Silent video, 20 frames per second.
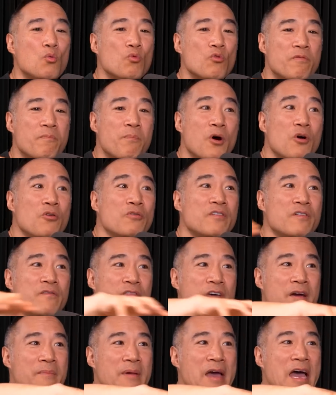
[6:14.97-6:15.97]
with both
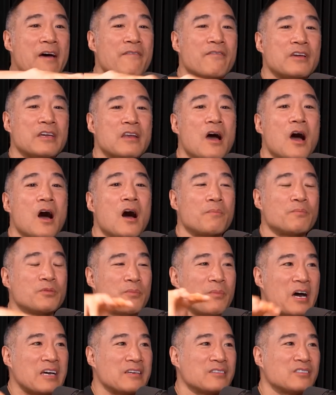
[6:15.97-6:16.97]
of them having an
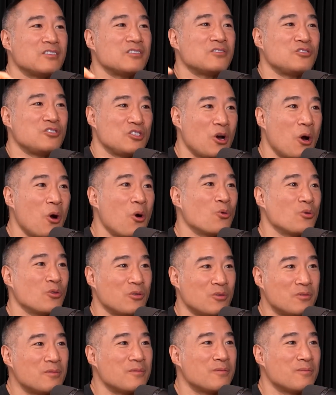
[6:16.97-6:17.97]
optimized
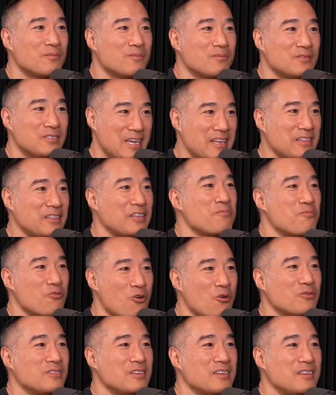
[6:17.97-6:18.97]
total daily
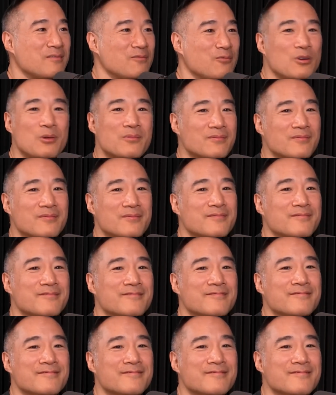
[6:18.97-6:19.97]
protein. We don't,
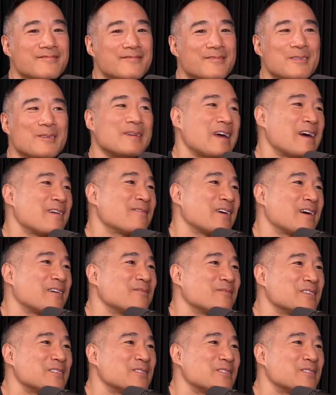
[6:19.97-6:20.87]
we don't have that